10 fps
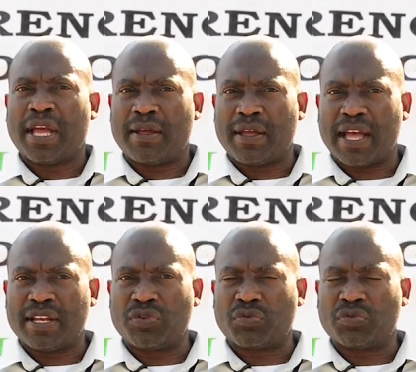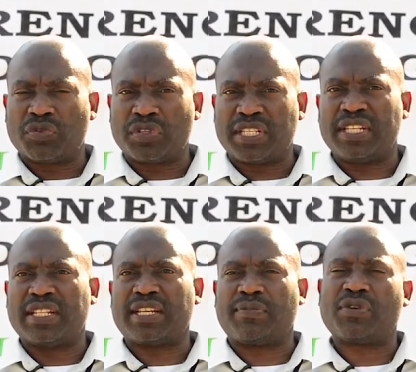and you could see
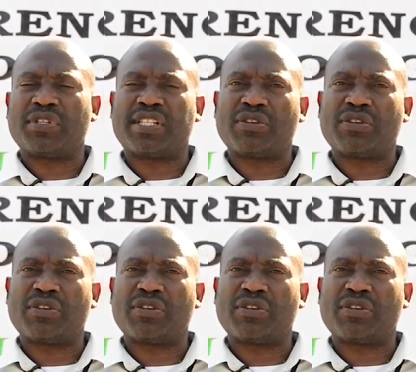that because